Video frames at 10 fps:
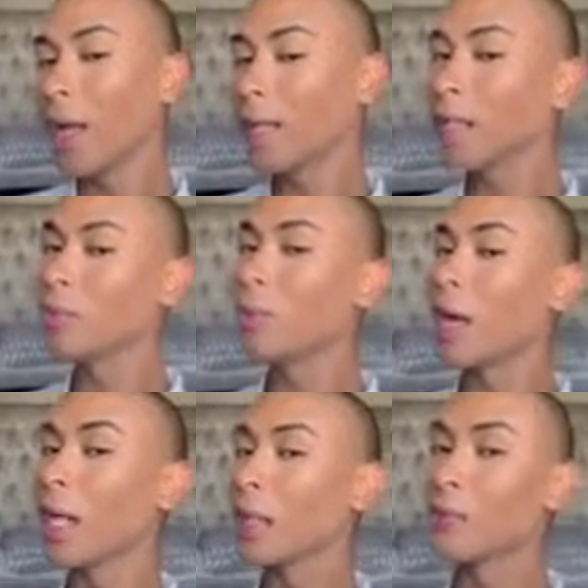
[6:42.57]

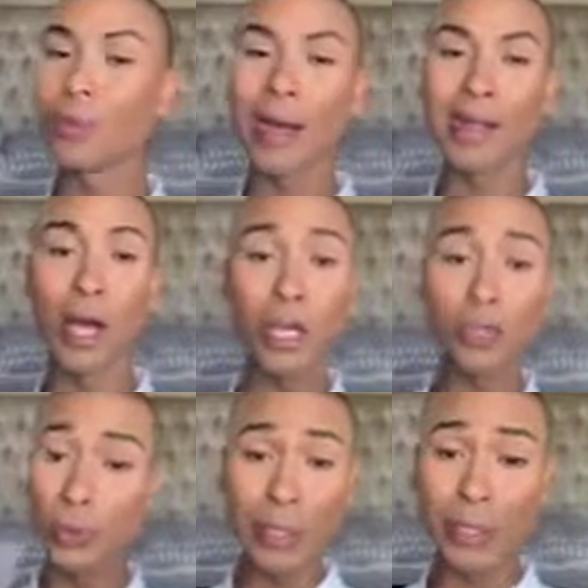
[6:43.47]
Well,
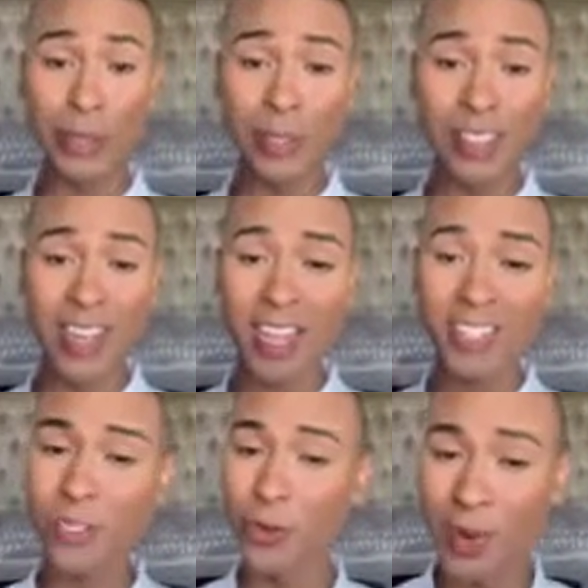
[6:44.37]
aren't we looking
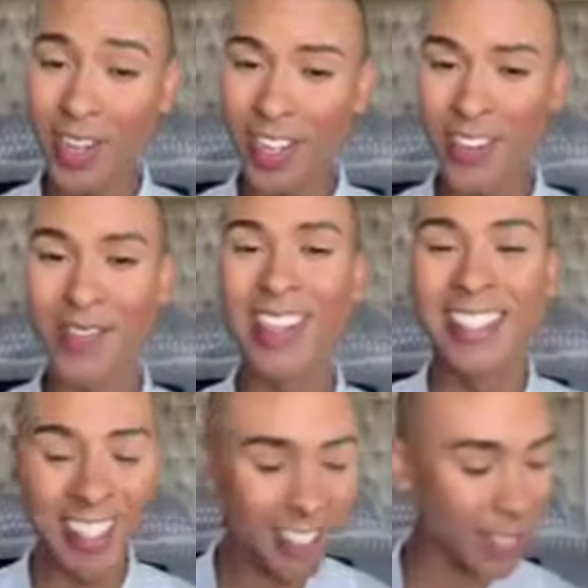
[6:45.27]
snatched already, if I
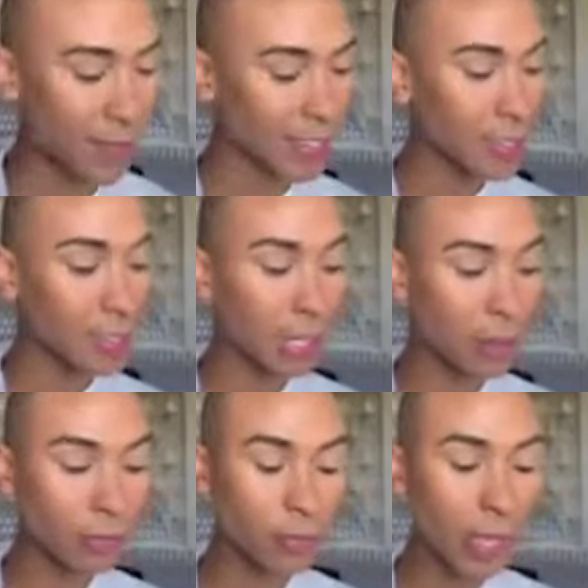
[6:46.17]
may say so
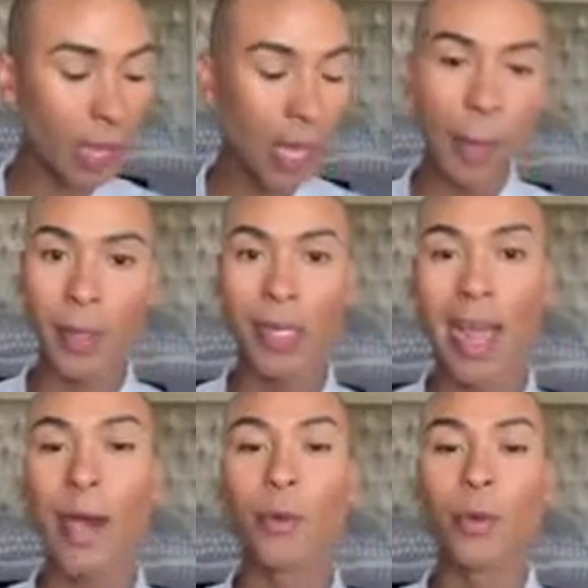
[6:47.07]
myself?
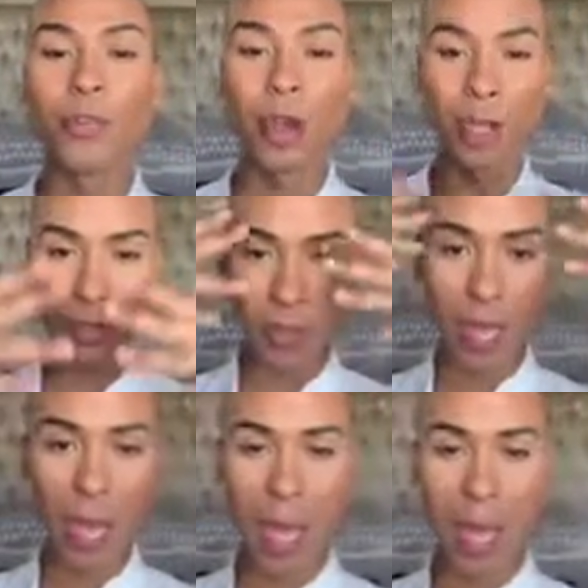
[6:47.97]
But now we're moving on
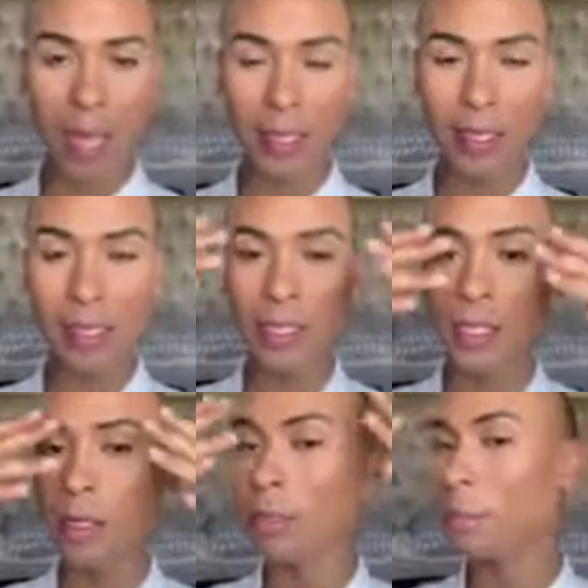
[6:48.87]
to the eyes.
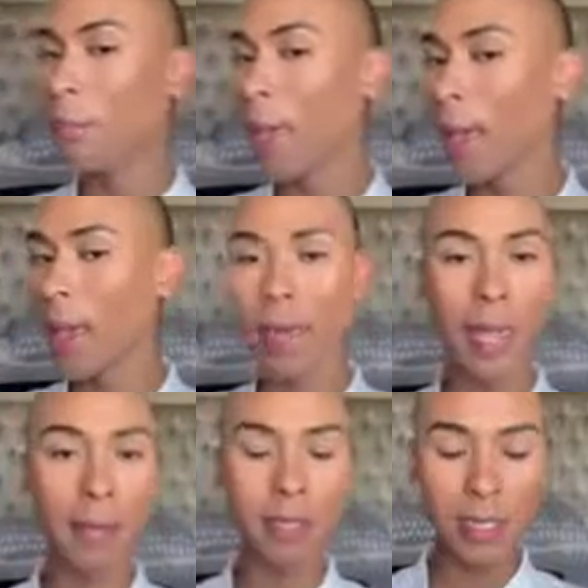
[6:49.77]
It's a little
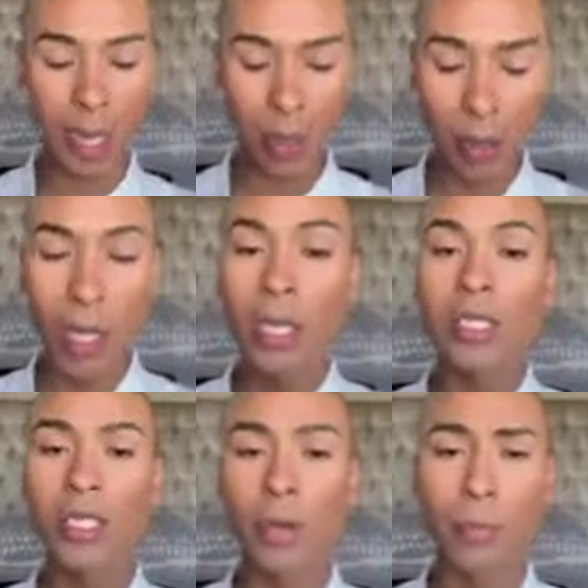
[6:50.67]
bare and empty now.
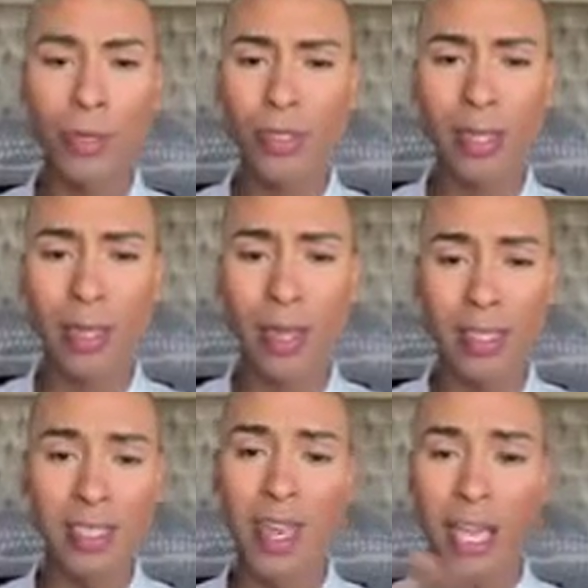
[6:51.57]
So because
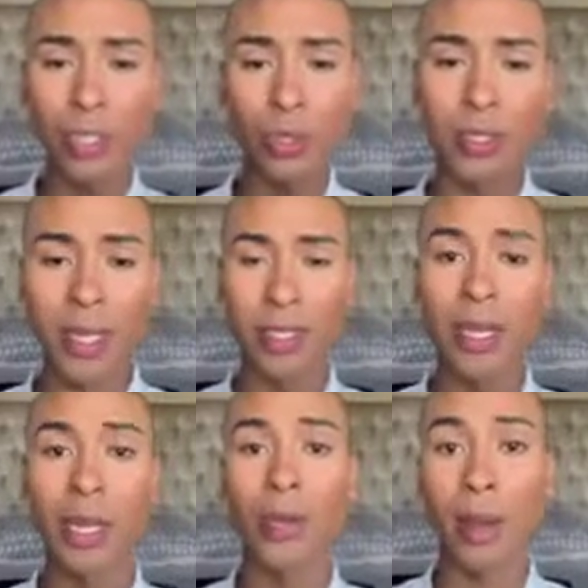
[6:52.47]
it's a natural
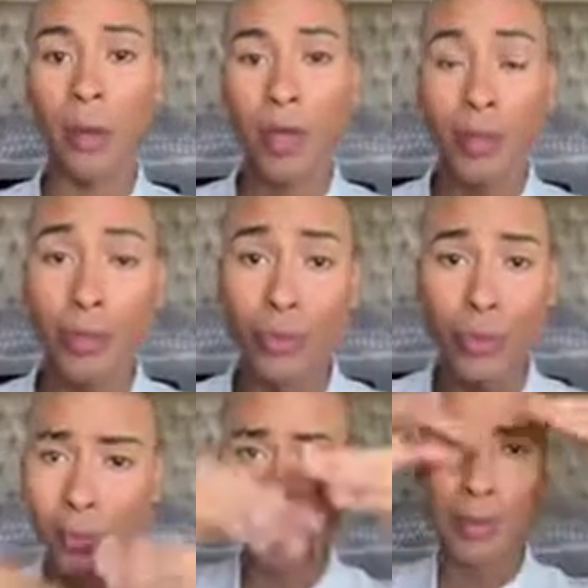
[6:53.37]
day-to-day look, I'm not going to
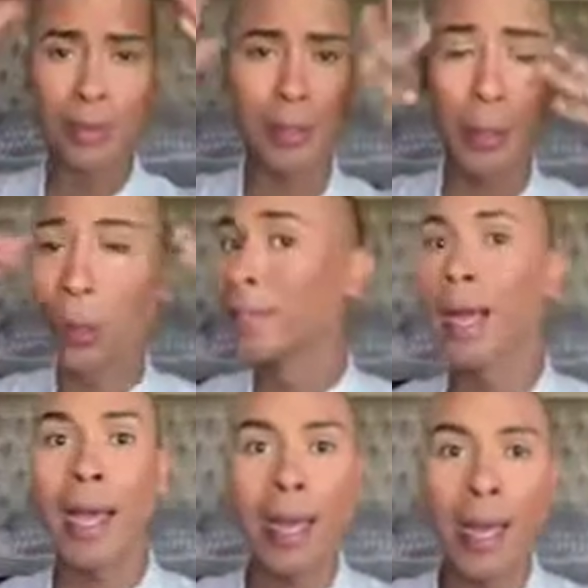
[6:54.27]
do a
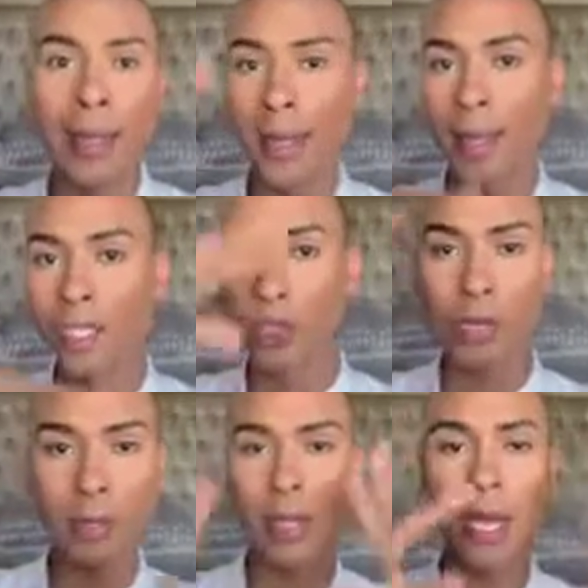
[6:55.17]
winged eyeliner and
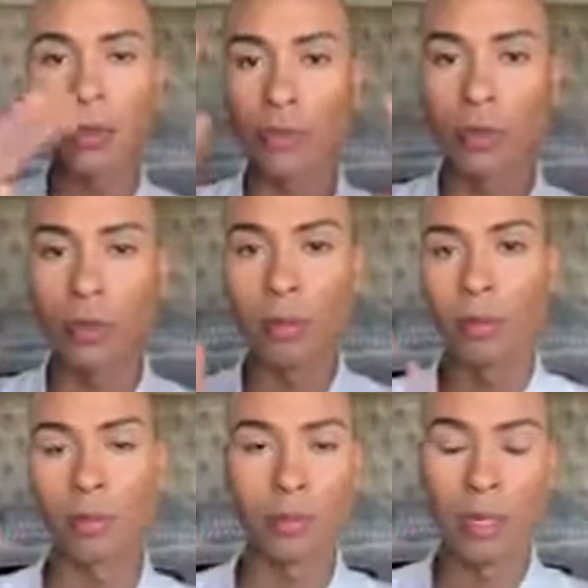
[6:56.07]
extreme
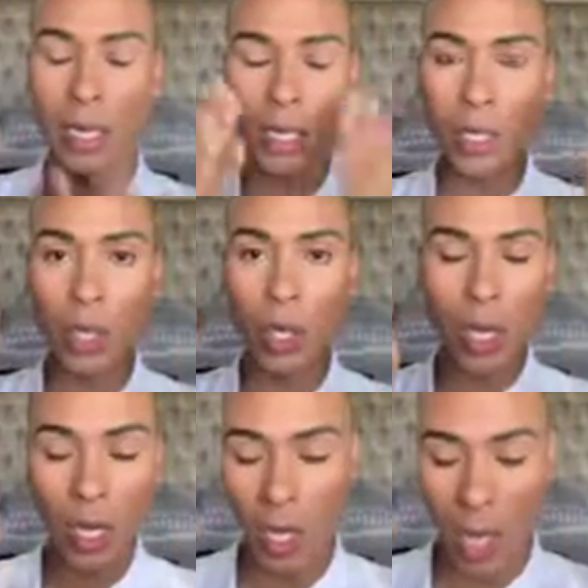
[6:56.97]
colorful lid
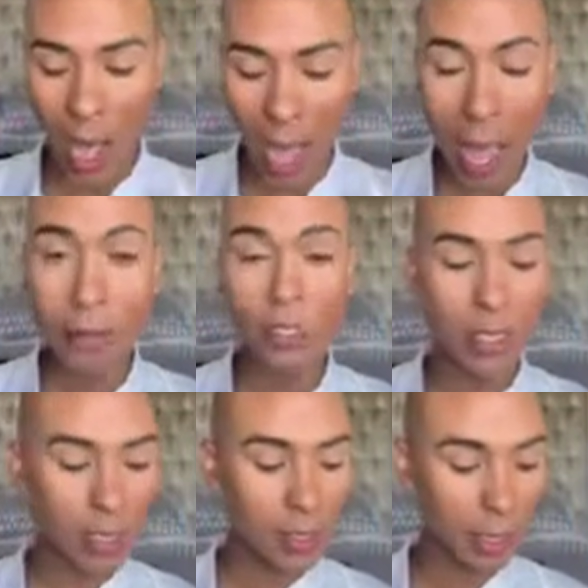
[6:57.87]
look. I'm
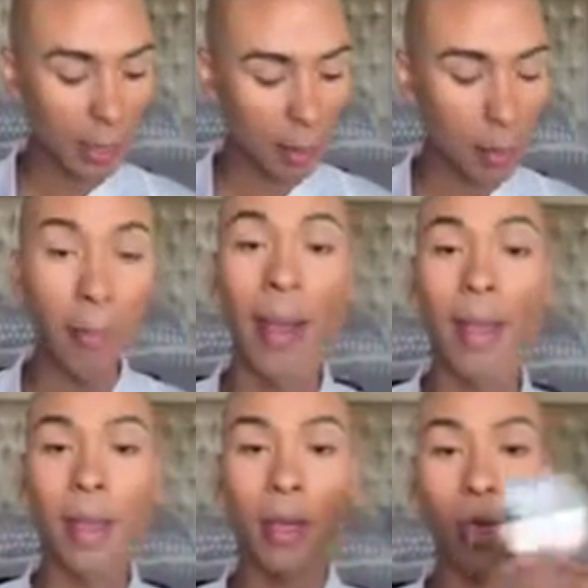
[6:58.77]
just going to take
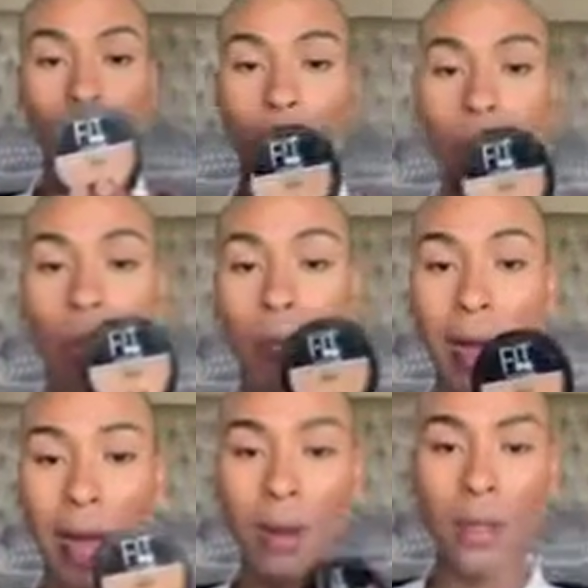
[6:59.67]
my
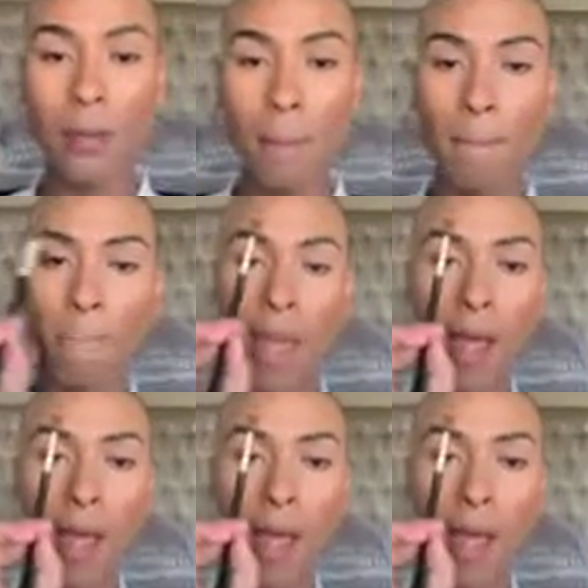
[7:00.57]
contour powder